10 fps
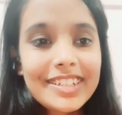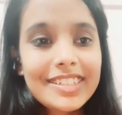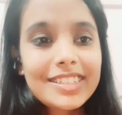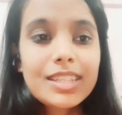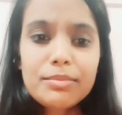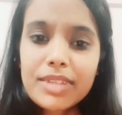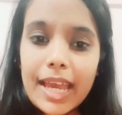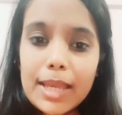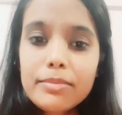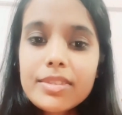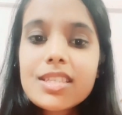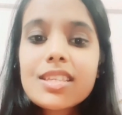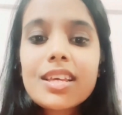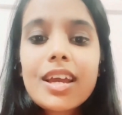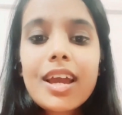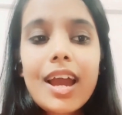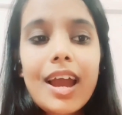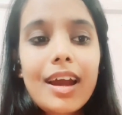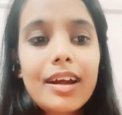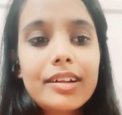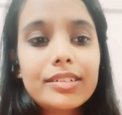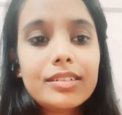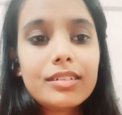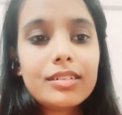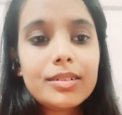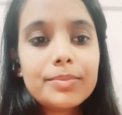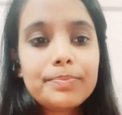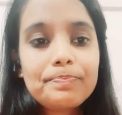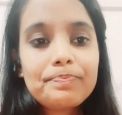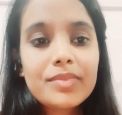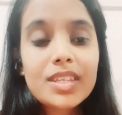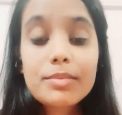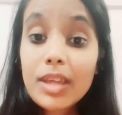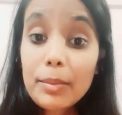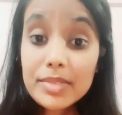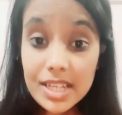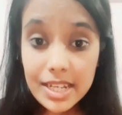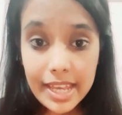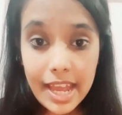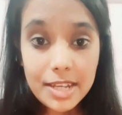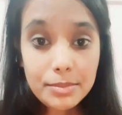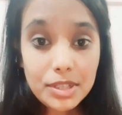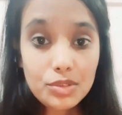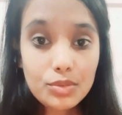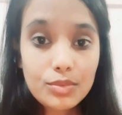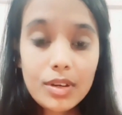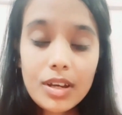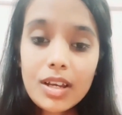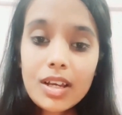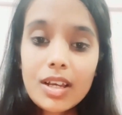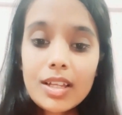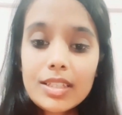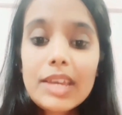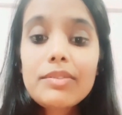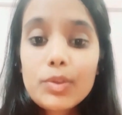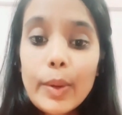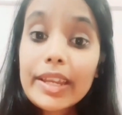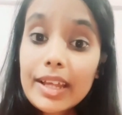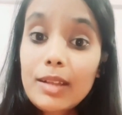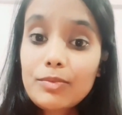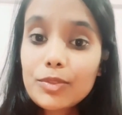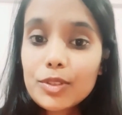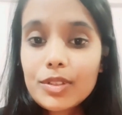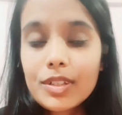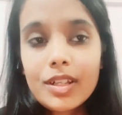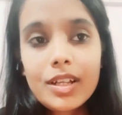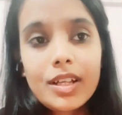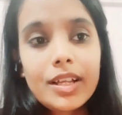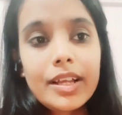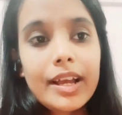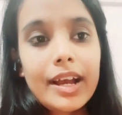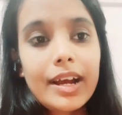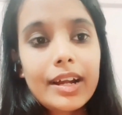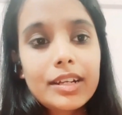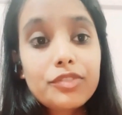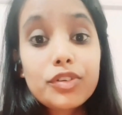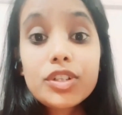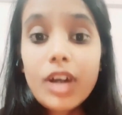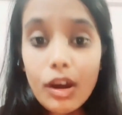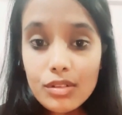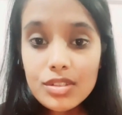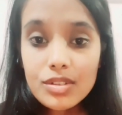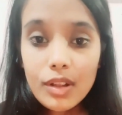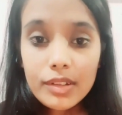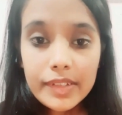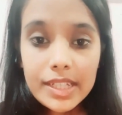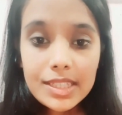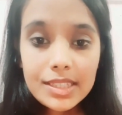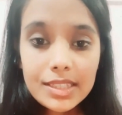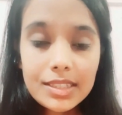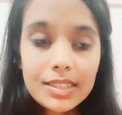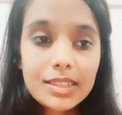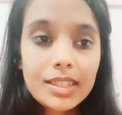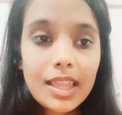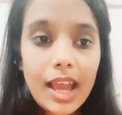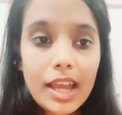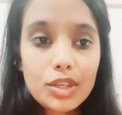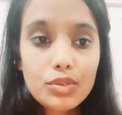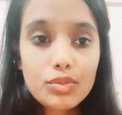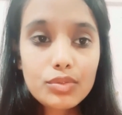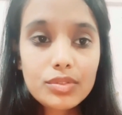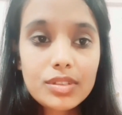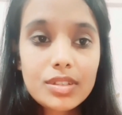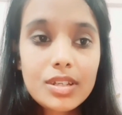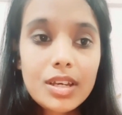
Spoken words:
sometimes, and sometimes an academy too. They were quite helpful. And for doubt solvings, I used